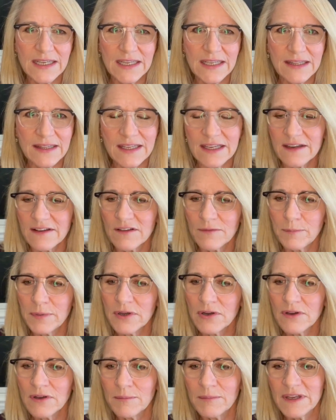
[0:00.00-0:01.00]
The
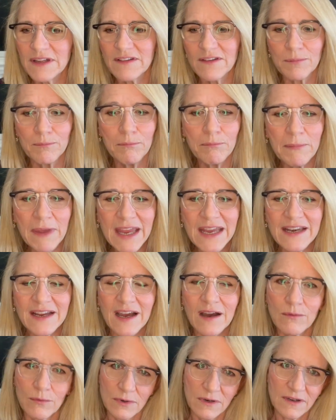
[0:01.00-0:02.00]
experiments may
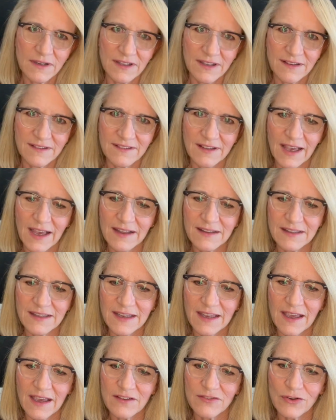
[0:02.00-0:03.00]
not work
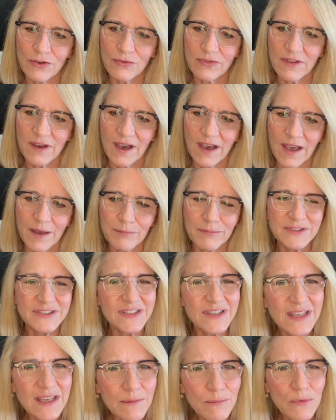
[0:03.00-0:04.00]
exactly as you thought, but
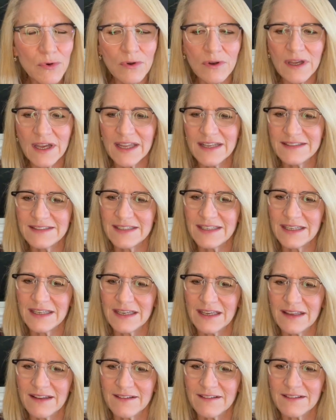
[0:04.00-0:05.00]
you get more
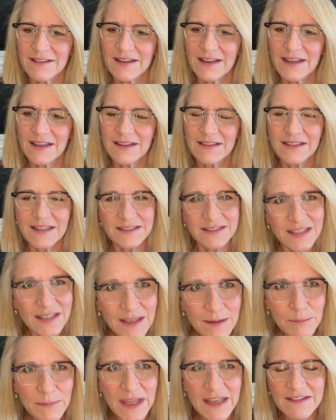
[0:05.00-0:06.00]
ideas. The
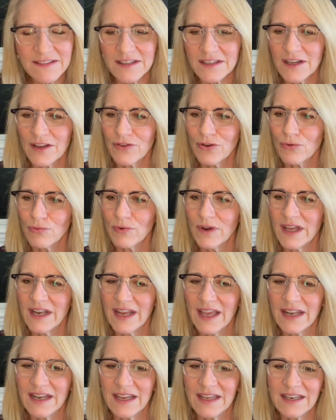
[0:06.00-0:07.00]
team makes another run
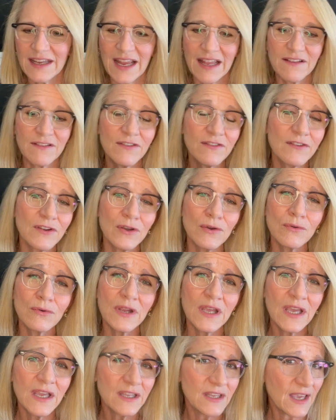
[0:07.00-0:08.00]
at it, and
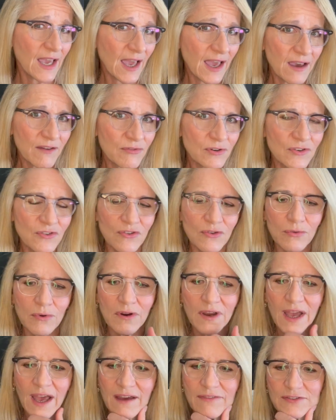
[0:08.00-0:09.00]
soon you have what you
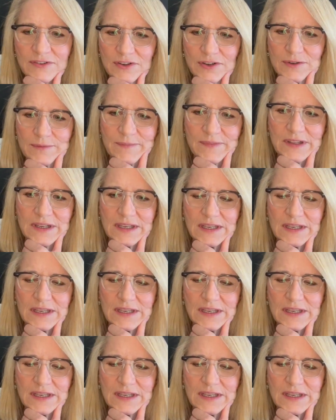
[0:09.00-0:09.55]
were after.